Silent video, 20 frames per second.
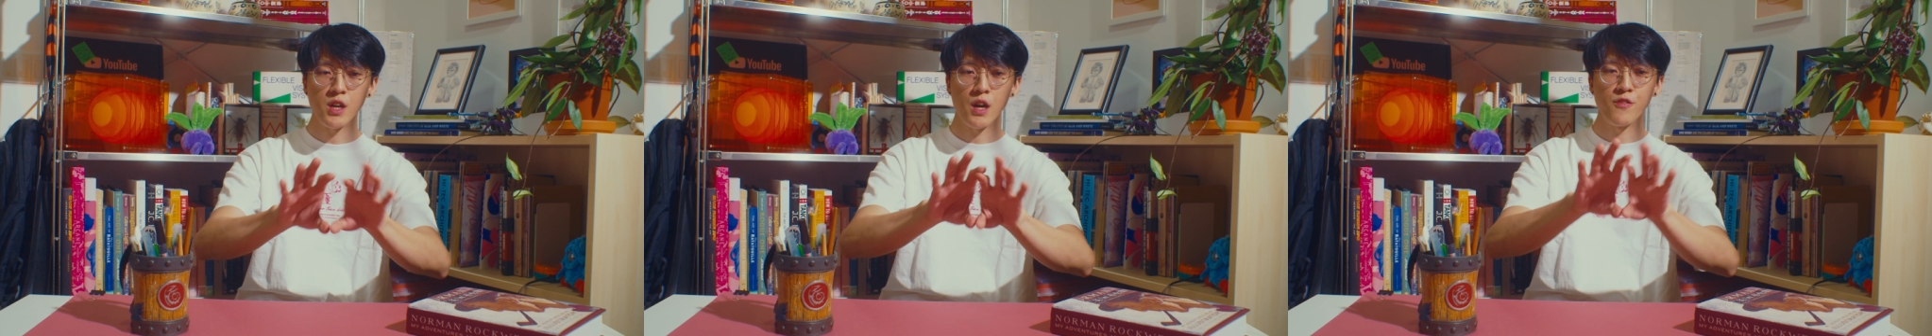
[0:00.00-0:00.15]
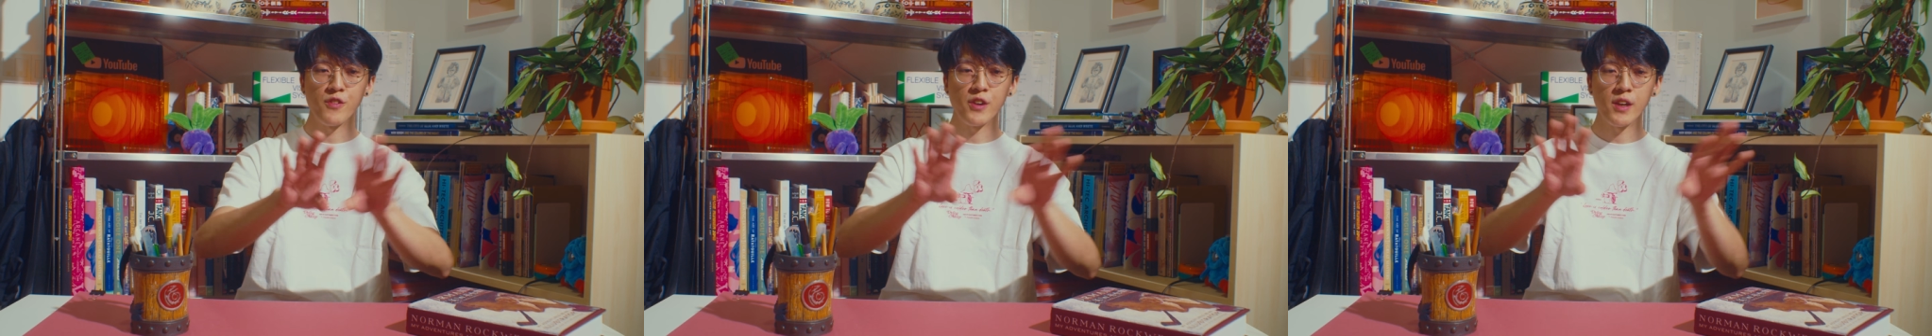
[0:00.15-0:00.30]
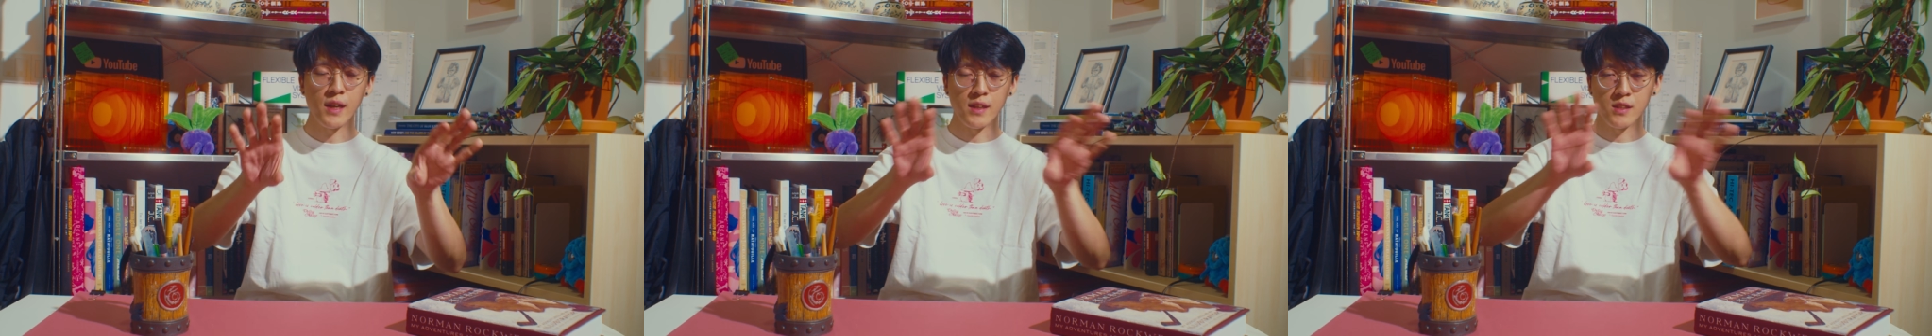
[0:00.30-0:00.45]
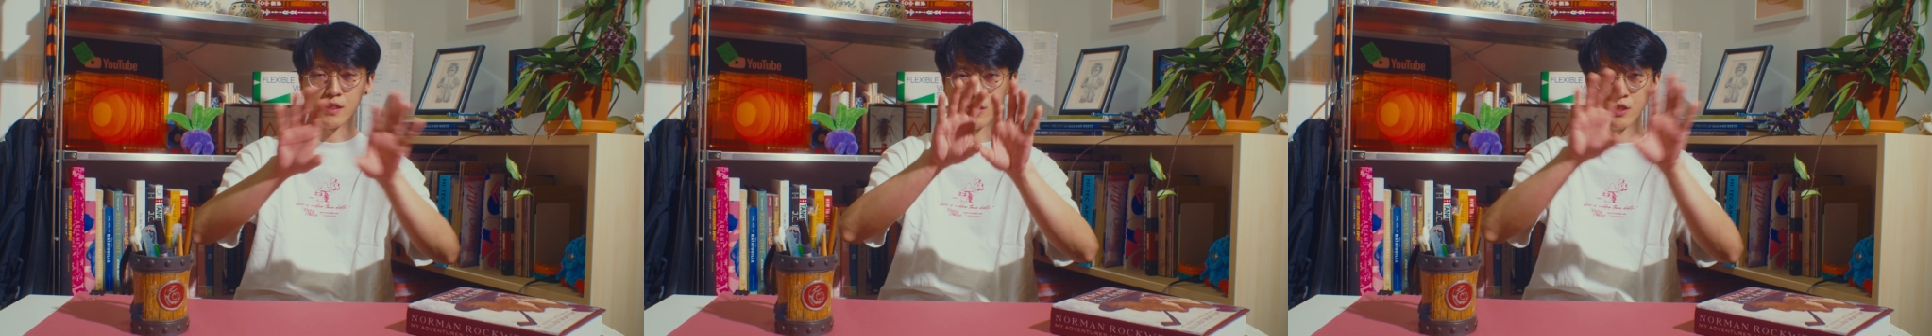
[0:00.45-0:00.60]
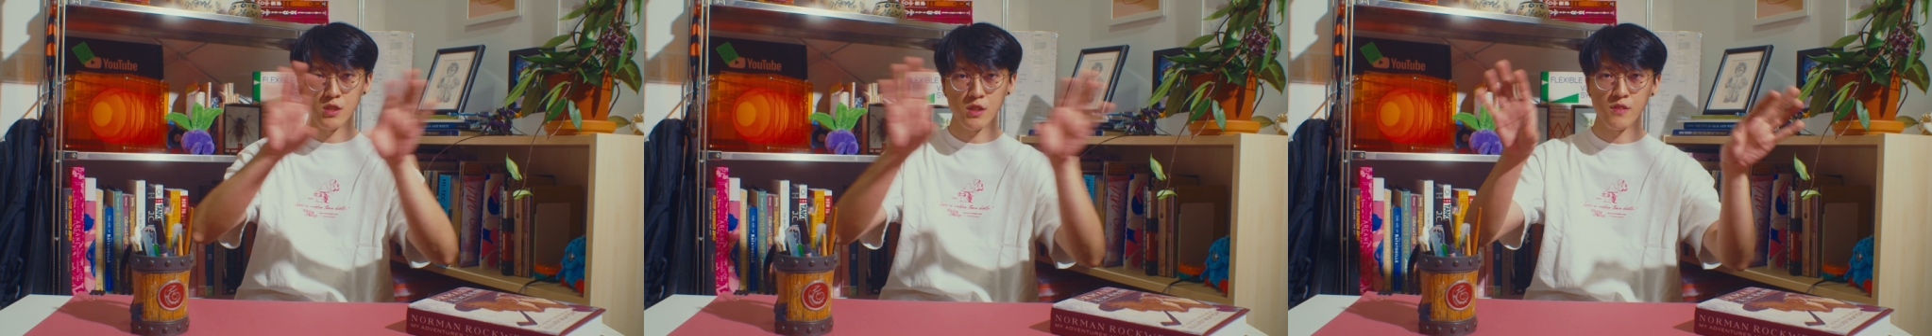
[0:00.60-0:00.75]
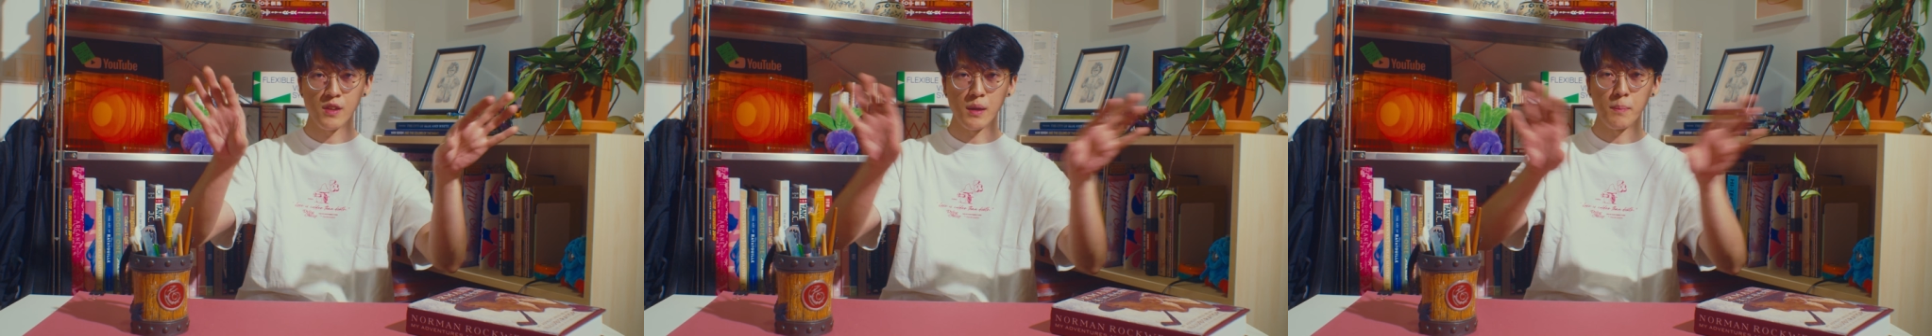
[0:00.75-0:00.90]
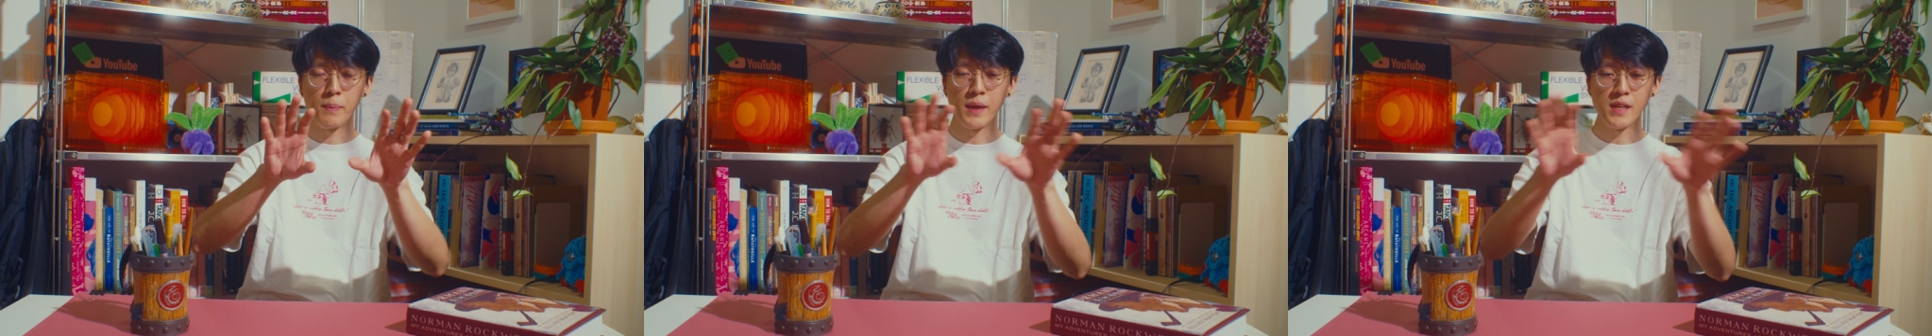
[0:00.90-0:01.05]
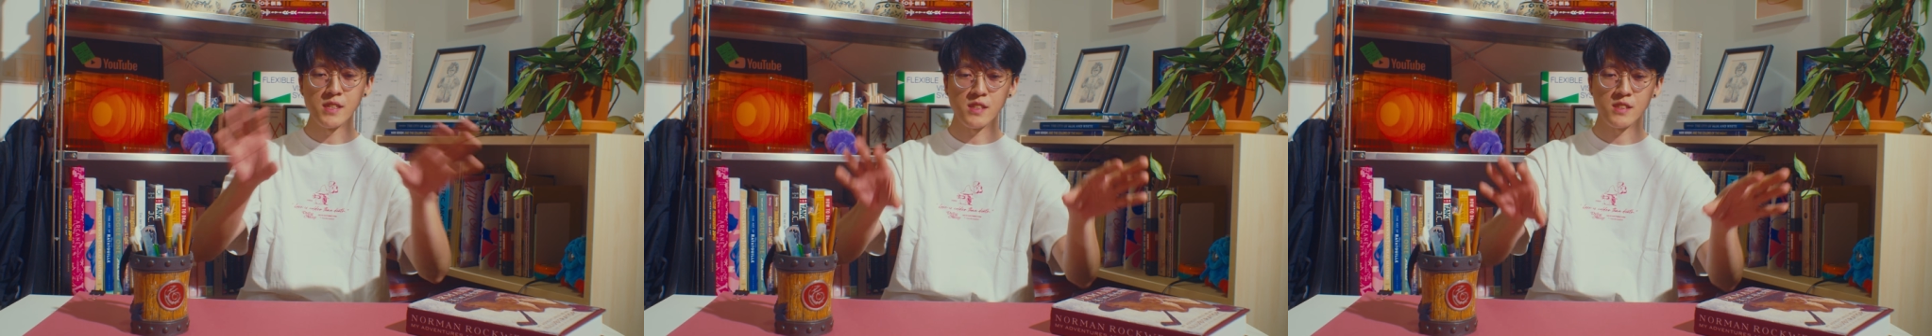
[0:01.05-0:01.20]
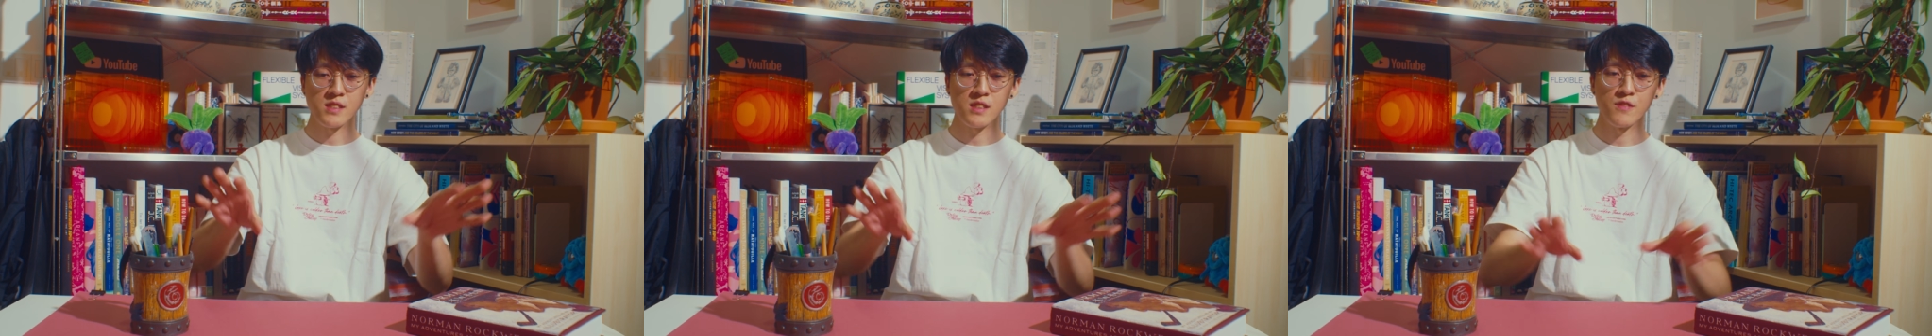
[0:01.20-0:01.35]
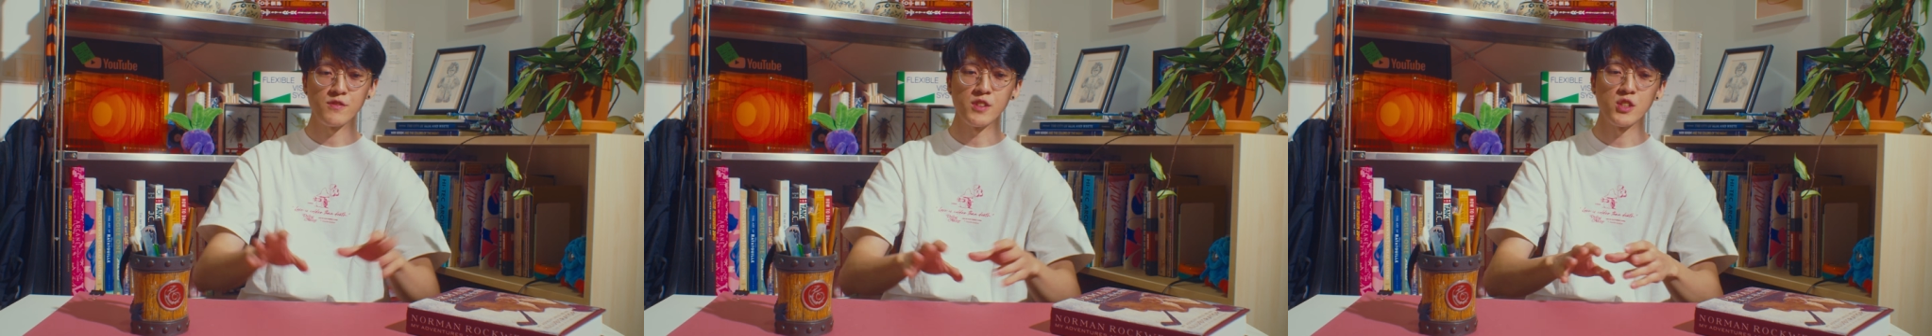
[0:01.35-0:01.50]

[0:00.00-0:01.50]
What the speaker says: covering like the sort of like basic stuff.